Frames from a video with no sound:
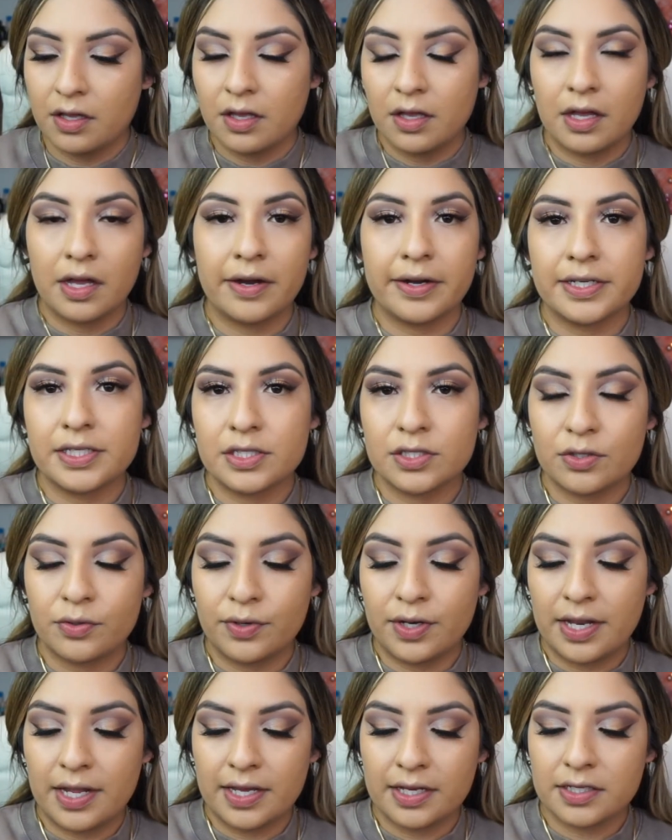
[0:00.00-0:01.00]
Alright, so
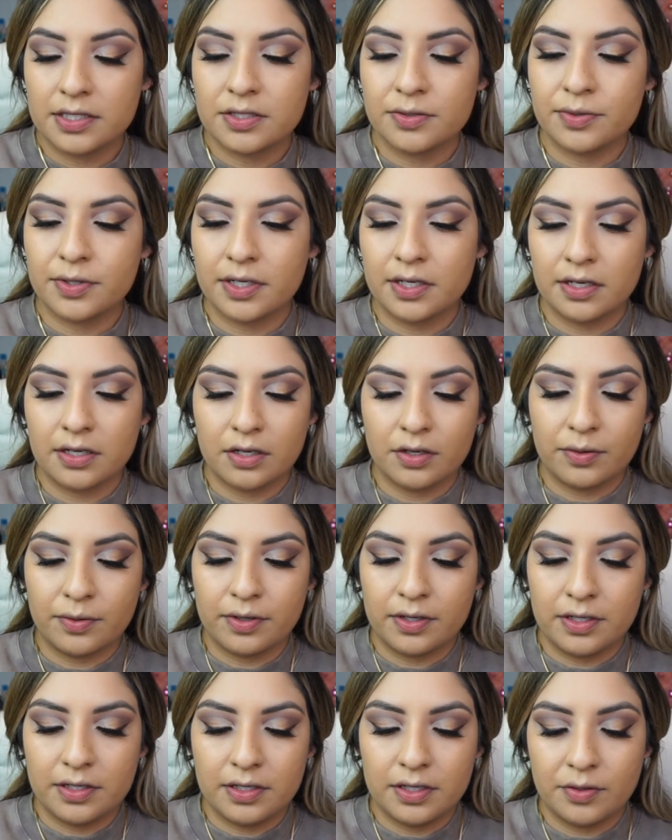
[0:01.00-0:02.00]
next we're gonna go
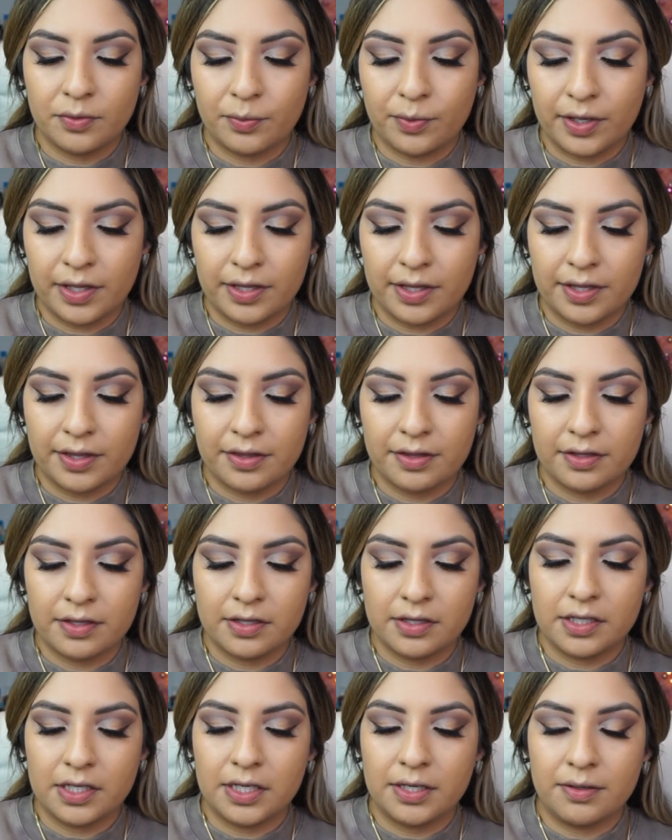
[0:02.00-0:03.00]
in with
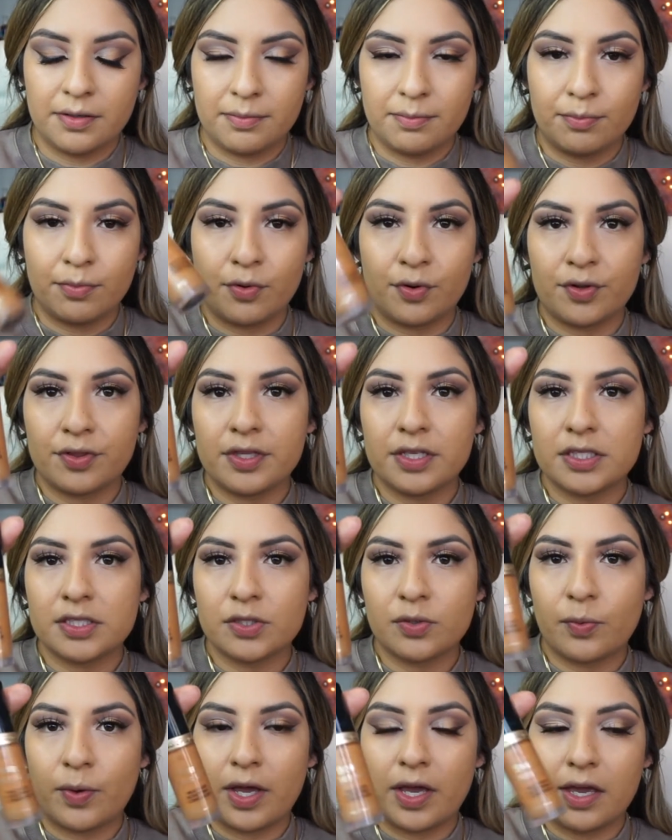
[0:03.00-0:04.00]
the Born This
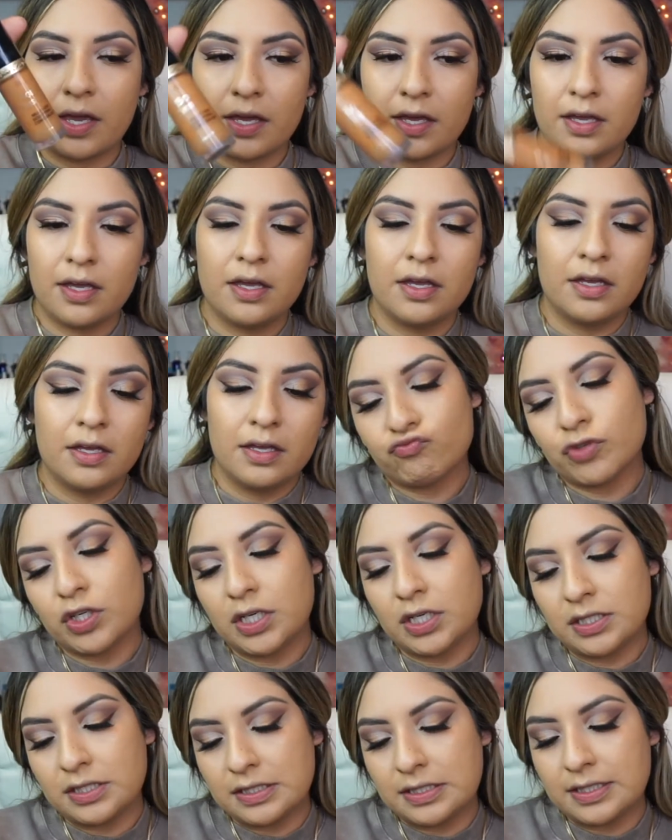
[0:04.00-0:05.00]
Way
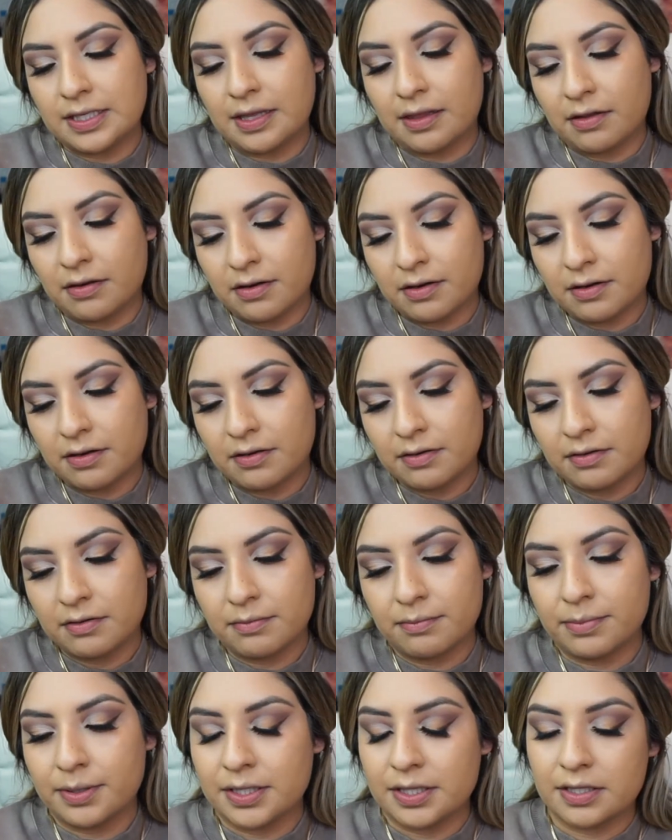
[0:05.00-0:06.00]
concealer,
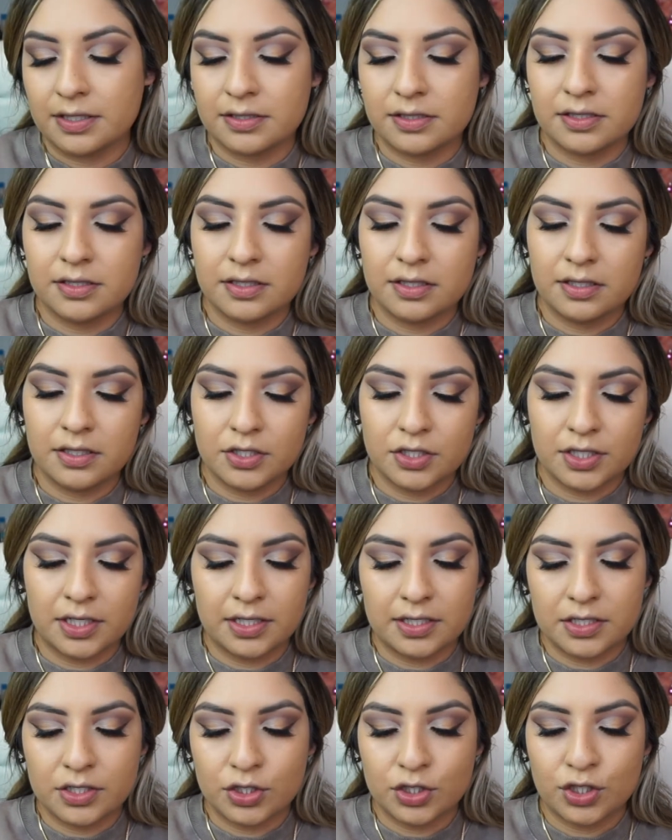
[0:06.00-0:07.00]
but this is in the shade
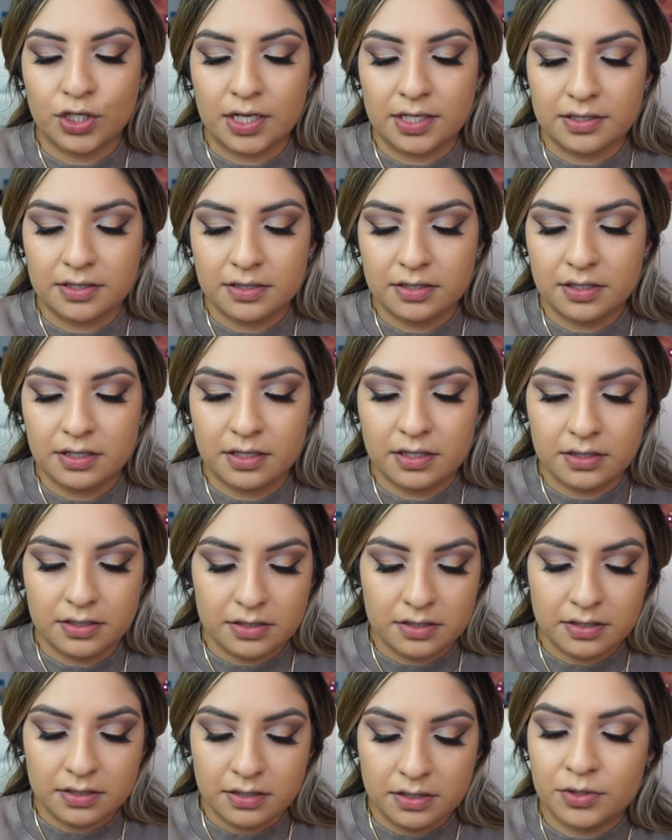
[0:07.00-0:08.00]
Chestnut.
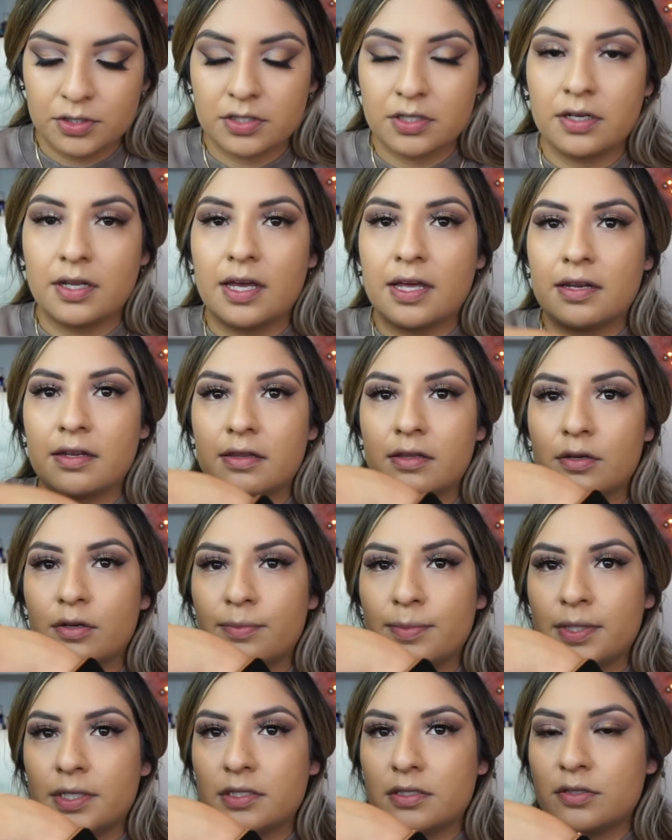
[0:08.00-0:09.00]
I'm just gonna add a little
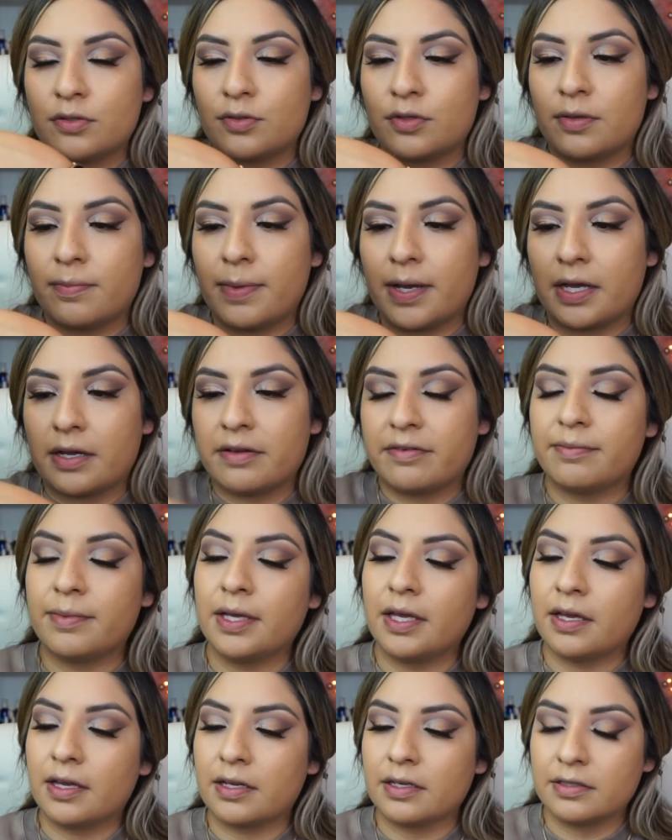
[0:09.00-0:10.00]
bit to the back of my
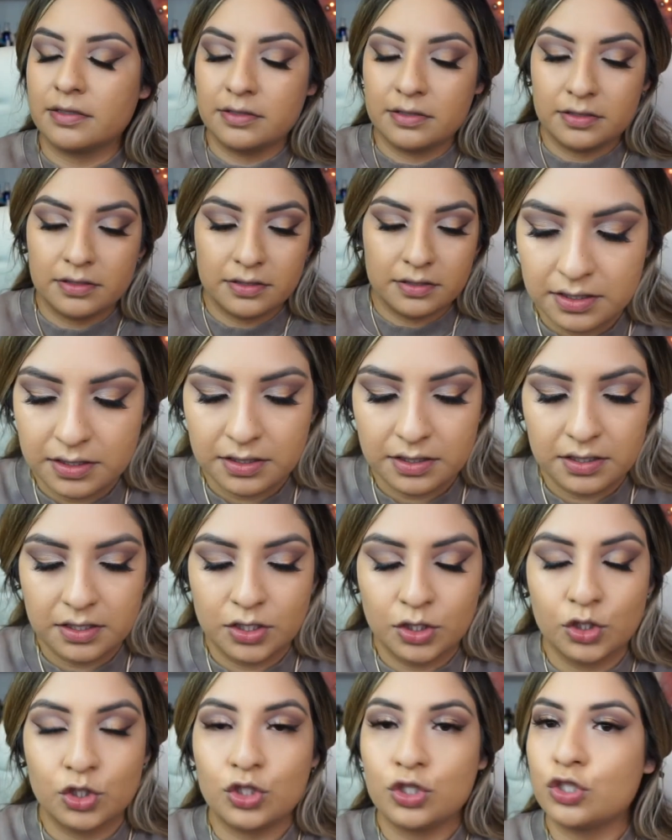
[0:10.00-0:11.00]
hand. You
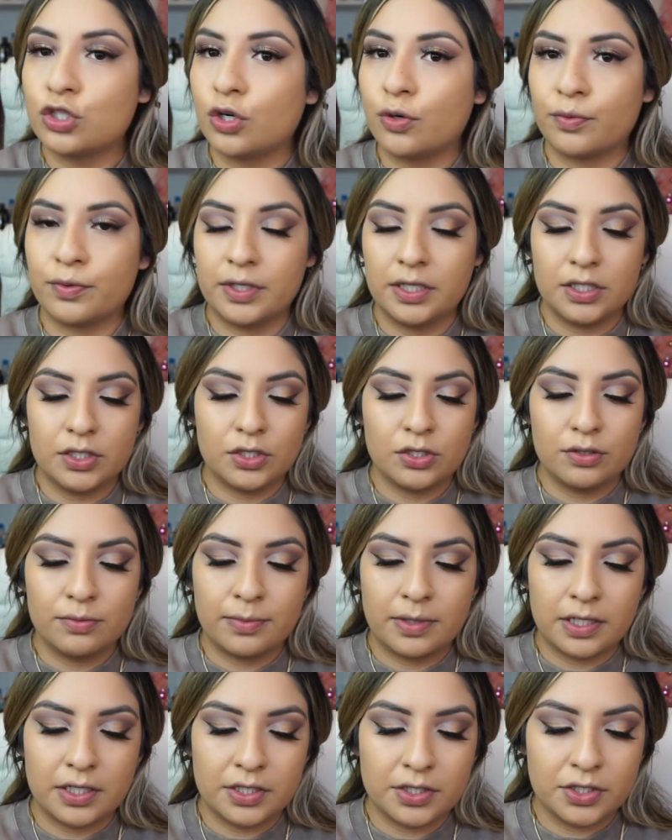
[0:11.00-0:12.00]
don't need too
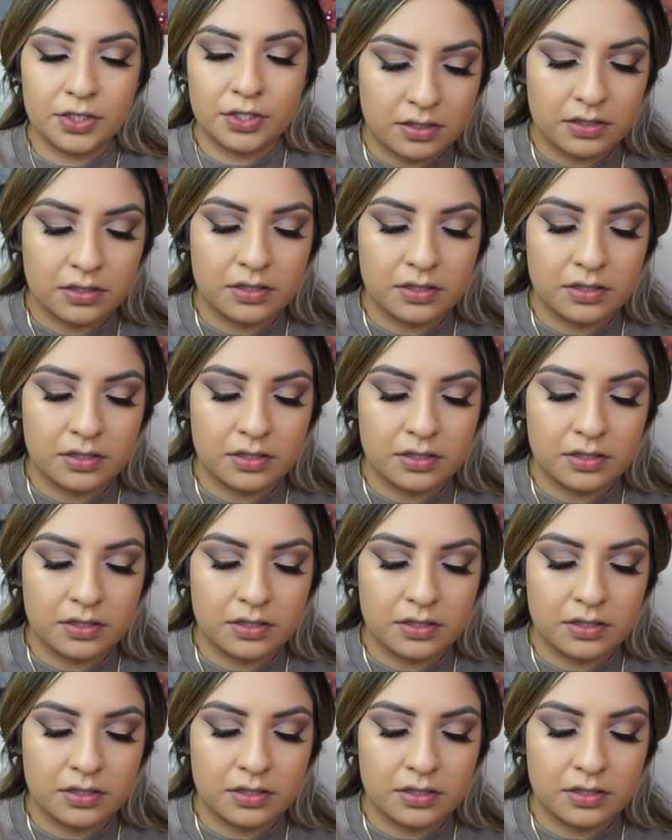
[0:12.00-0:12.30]
much. This